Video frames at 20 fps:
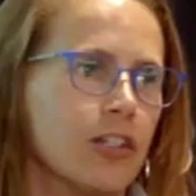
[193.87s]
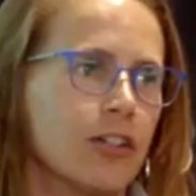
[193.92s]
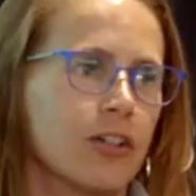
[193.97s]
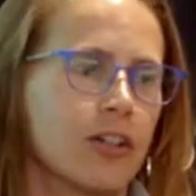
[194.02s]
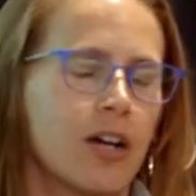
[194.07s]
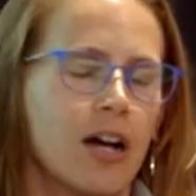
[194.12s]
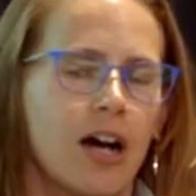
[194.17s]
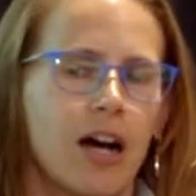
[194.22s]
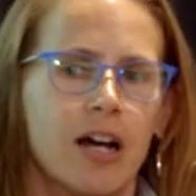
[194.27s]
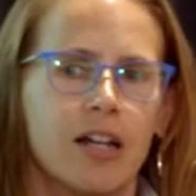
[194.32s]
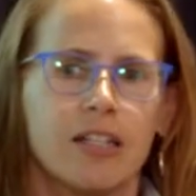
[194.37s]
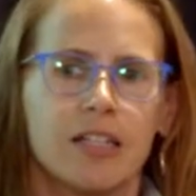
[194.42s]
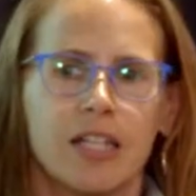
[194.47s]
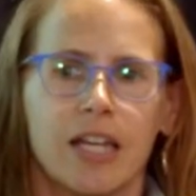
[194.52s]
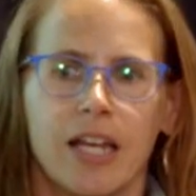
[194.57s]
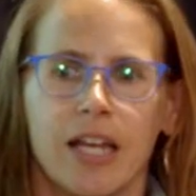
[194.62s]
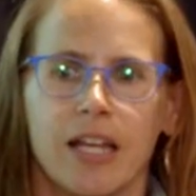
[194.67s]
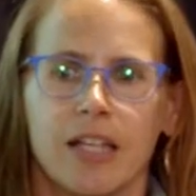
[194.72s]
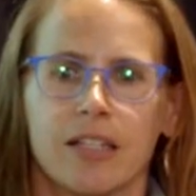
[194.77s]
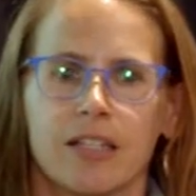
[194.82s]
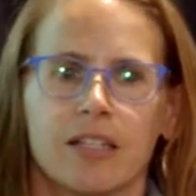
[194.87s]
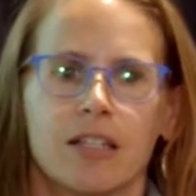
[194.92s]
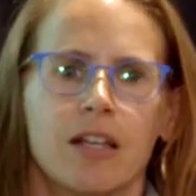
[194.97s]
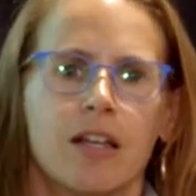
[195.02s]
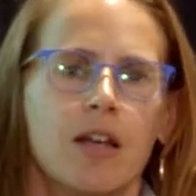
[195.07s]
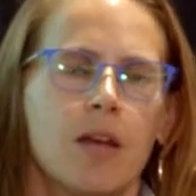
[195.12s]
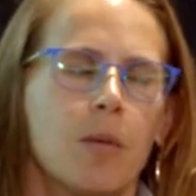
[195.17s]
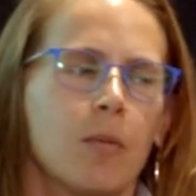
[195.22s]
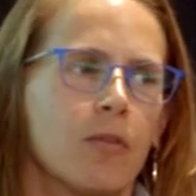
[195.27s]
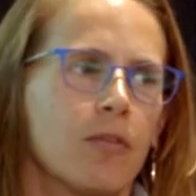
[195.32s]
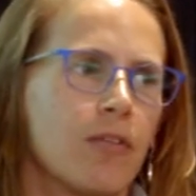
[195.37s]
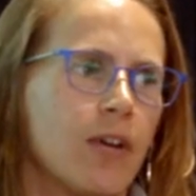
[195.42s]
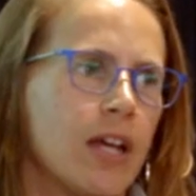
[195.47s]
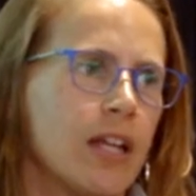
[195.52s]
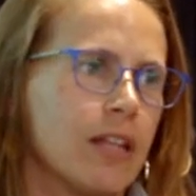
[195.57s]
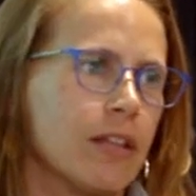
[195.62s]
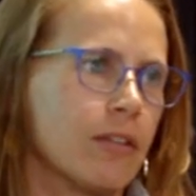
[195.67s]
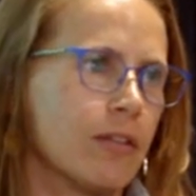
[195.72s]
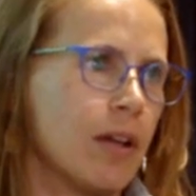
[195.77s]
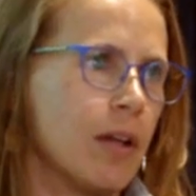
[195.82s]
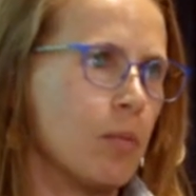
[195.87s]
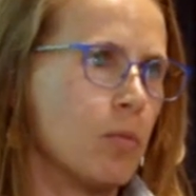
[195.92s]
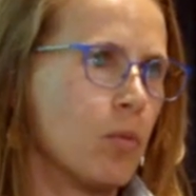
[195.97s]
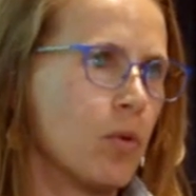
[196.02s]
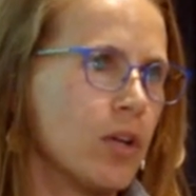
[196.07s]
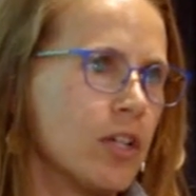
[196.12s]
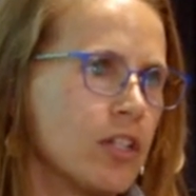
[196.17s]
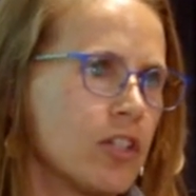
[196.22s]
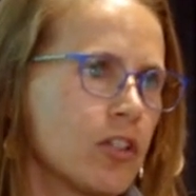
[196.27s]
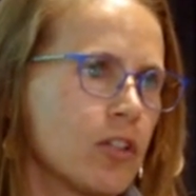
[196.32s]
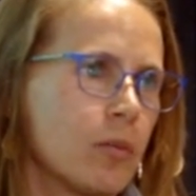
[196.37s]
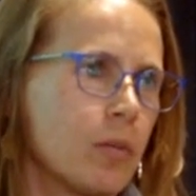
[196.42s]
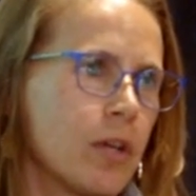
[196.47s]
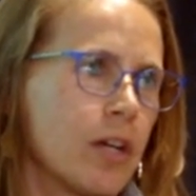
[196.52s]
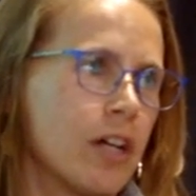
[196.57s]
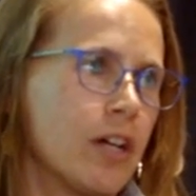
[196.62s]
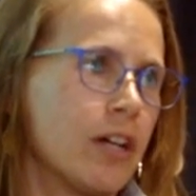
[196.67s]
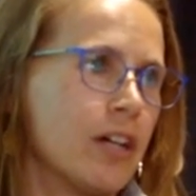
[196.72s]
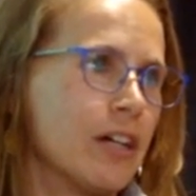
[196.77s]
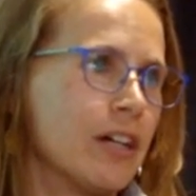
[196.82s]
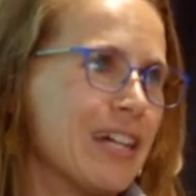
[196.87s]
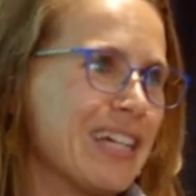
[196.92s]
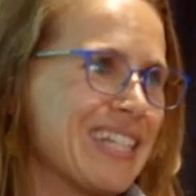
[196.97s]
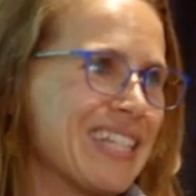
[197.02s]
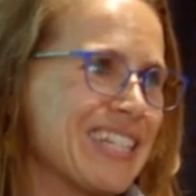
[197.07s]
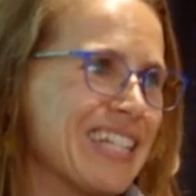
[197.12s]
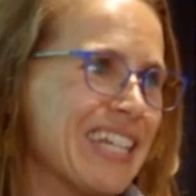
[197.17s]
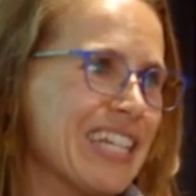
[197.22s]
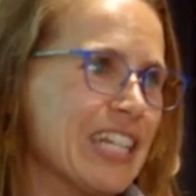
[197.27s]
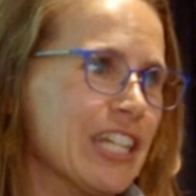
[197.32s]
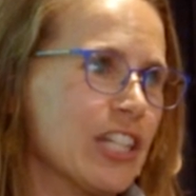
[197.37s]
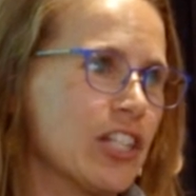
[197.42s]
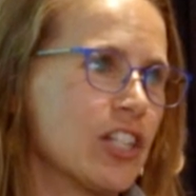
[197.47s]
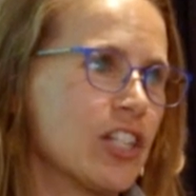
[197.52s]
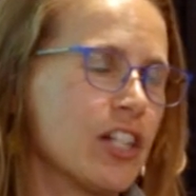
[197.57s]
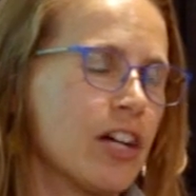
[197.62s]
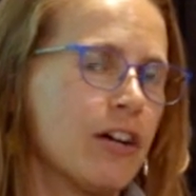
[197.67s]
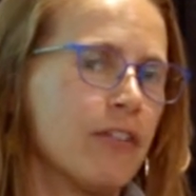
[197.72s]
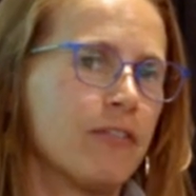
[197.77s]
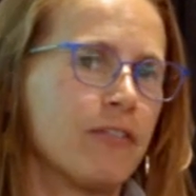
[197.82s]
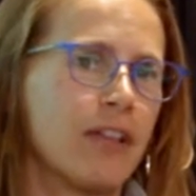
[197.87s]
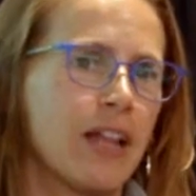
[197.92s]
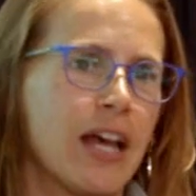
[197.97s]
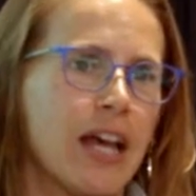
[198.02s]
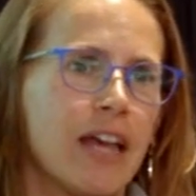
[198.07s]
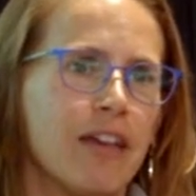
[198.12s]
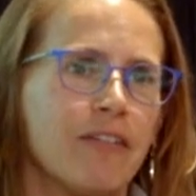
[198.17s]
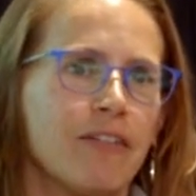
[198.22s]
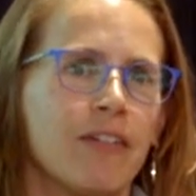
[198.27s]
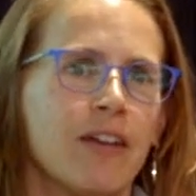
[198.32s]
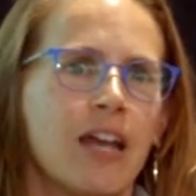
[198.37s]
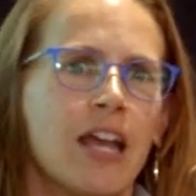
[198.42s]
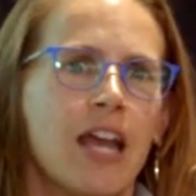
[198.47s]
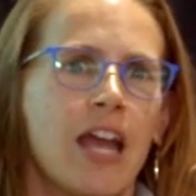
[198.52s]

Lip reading: your contents, providing the right moisture barrier, extending shelf life.